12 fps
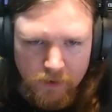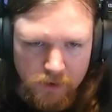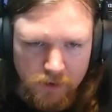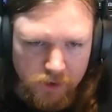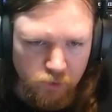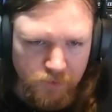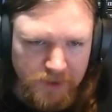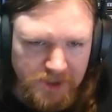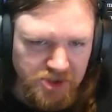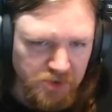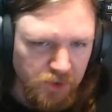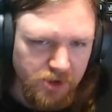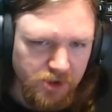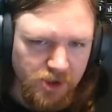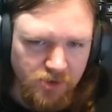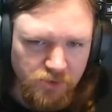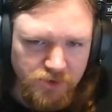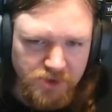Cardinal Minister, one of the
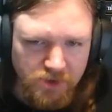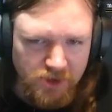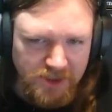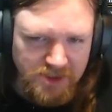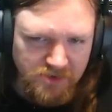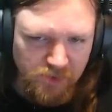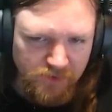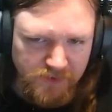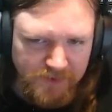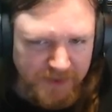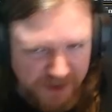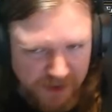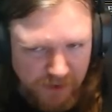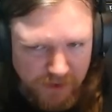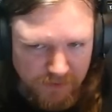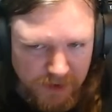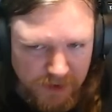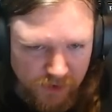cardinals in the Knights, has proven to be a skilled
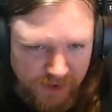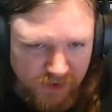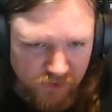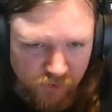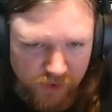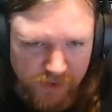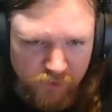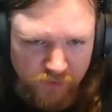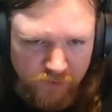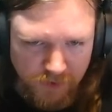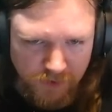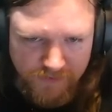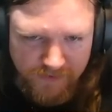administrator and already proves useful